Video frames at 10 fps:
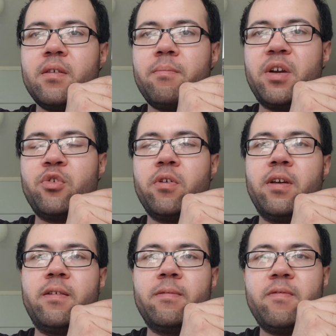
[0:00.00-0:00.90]
might do
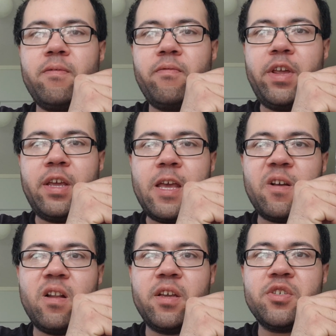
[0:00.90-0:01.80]
a video game
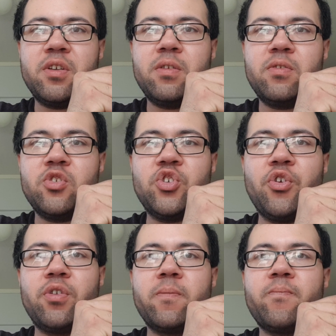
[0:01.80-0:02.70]
collection
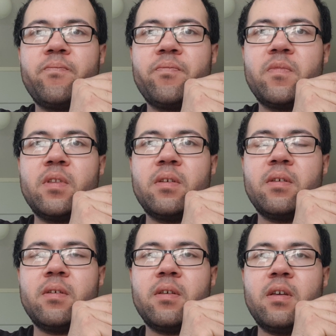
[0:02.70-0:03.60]
soon.
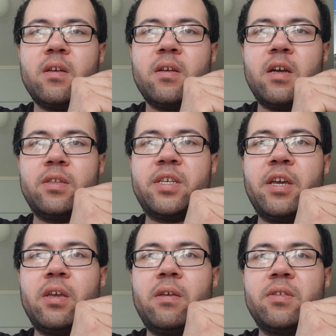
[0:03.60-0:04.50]
Tell
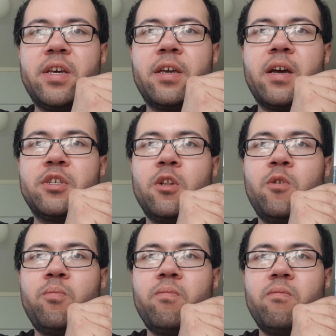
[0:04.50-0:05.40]
you guys
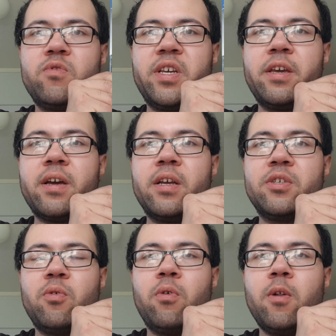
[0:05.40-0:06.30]

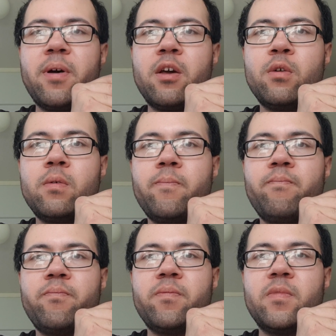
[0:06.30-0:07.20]
all about it.
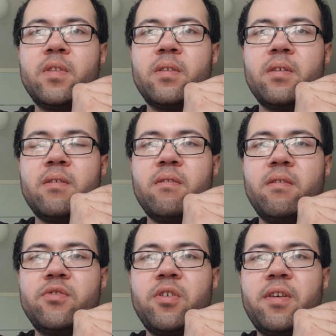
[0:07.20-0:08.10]

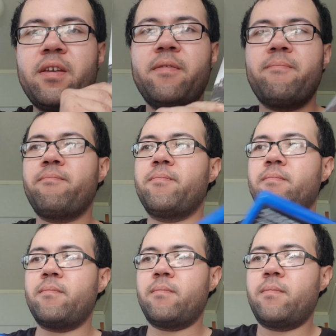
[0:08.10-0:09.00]
So yeah,
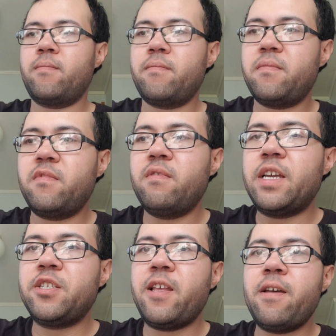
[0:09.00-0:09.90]

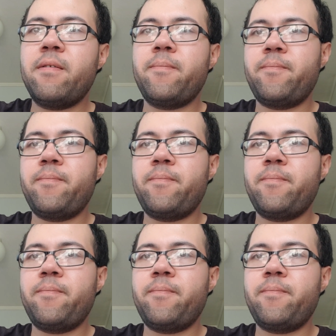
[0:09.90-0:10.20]
that's that.